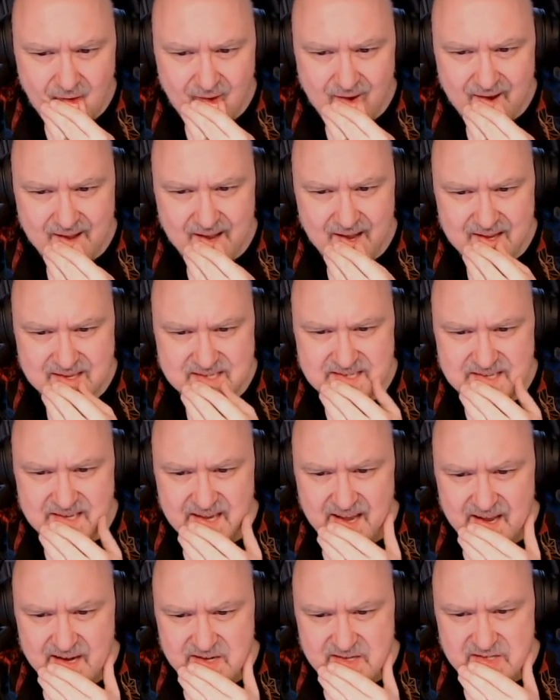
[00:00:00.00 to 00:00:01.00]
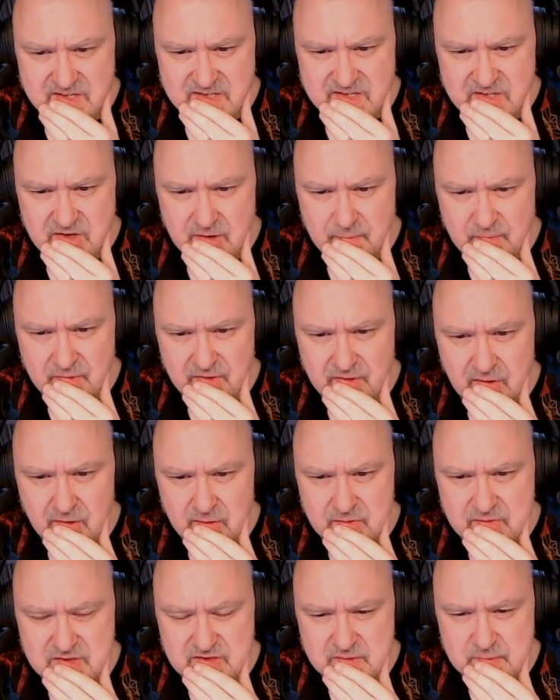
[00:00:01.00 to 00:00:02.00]
Can't see how to determine
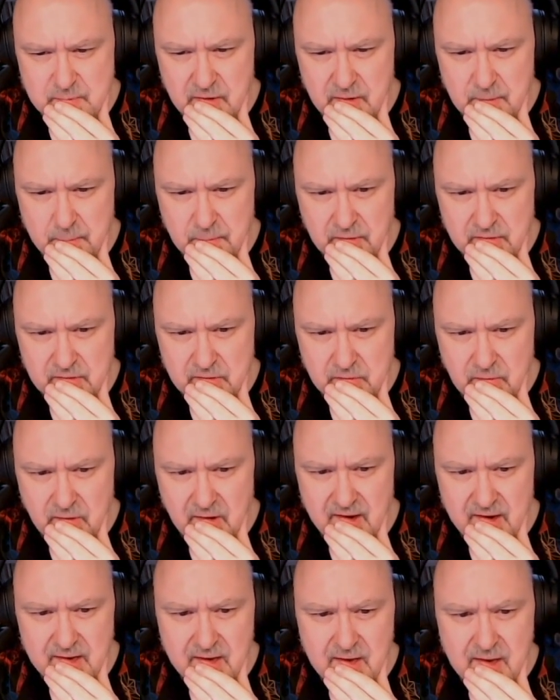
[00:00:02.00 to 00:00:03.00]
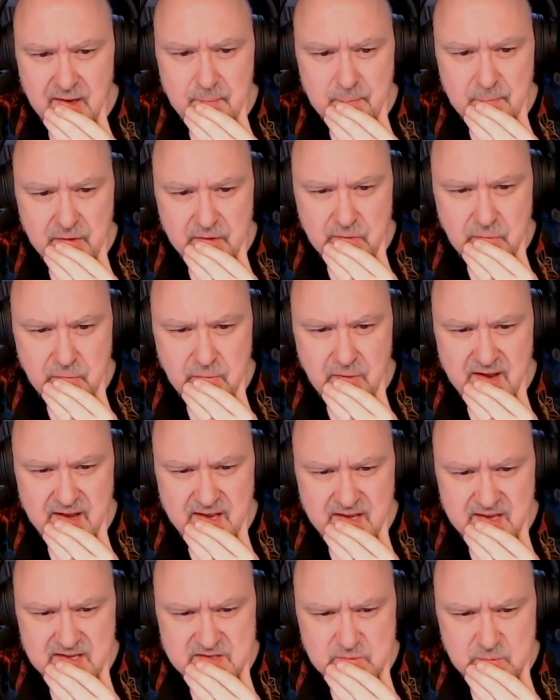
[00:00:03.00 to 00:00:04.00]
those as purple and grey. But grey
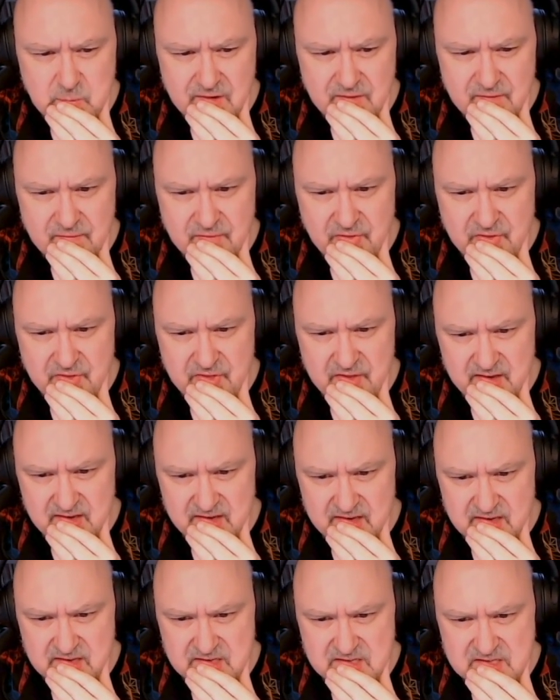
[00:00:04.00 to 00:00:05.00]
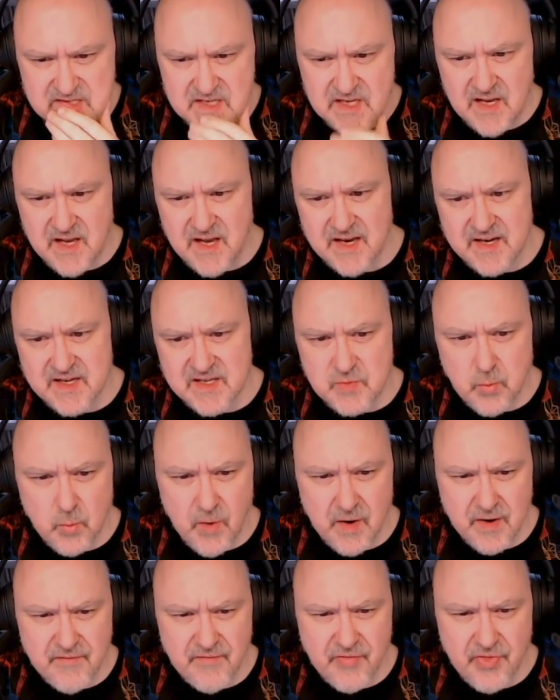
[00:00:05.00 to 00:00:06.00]
is one of these, and it's
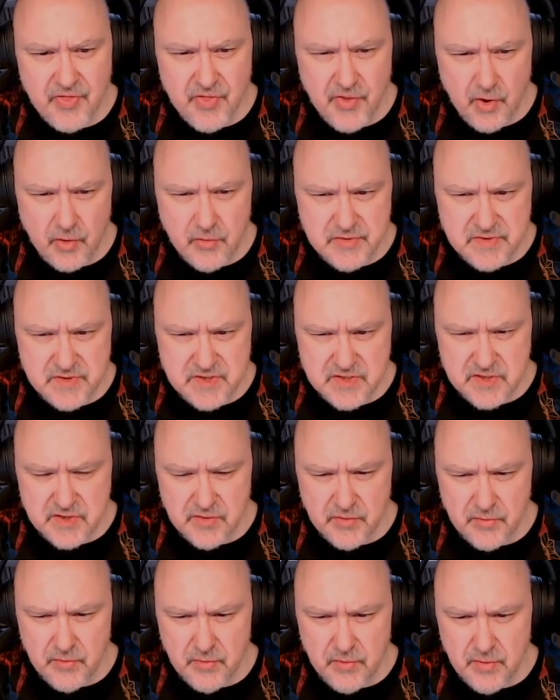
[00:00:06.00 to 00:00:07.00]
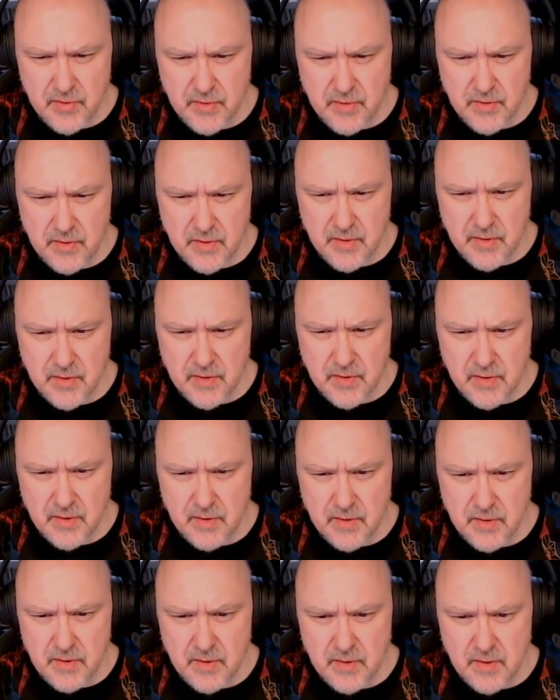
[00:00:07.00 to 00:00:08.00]
one of those two.
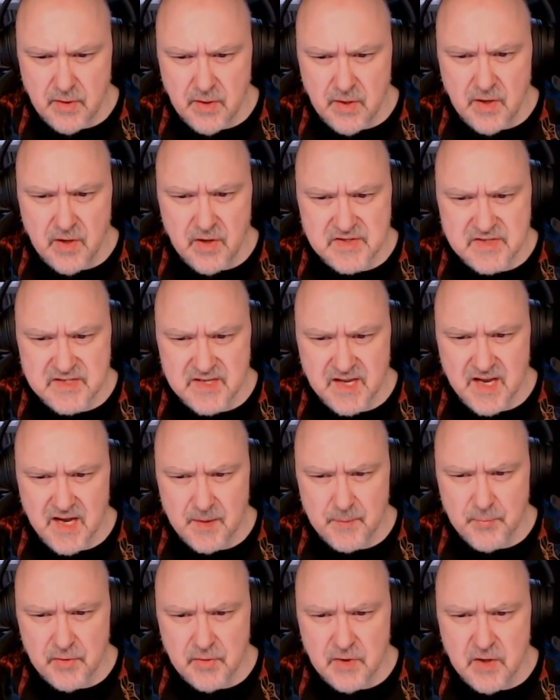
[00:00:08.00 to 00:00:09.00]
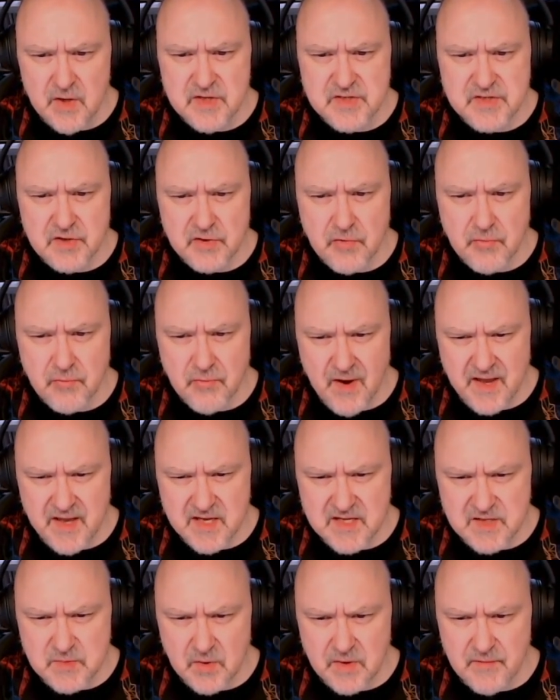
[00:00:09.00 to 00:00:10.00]
Because I can't put... So grey
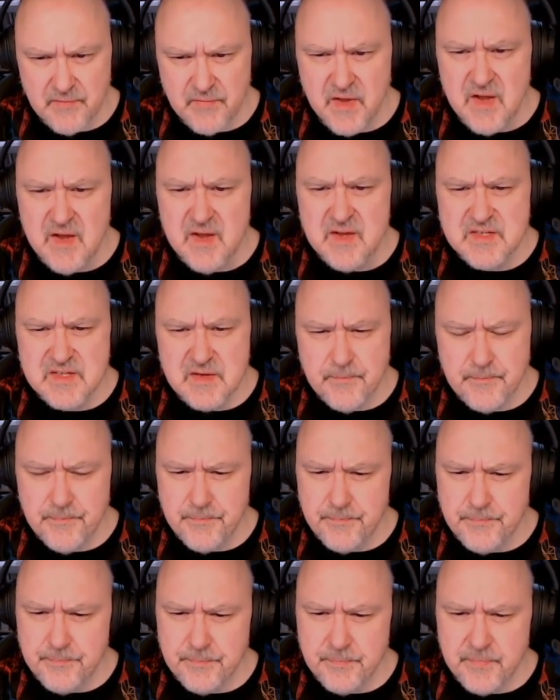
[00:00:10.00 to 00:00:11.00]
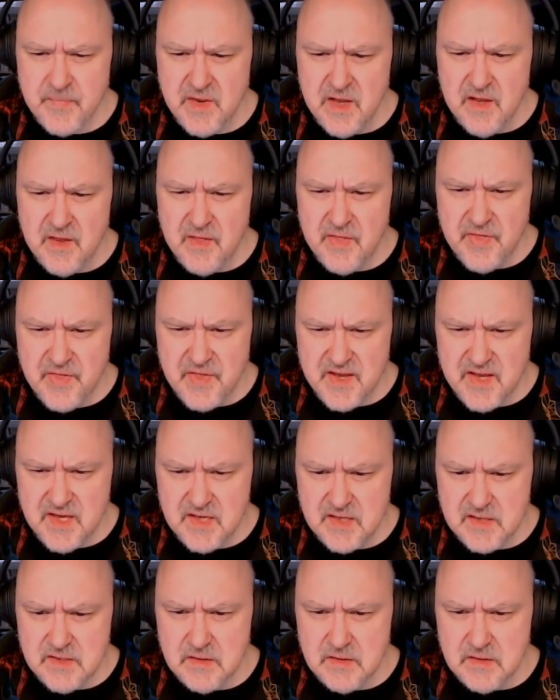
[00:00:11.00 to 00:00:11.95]
is one of... So the...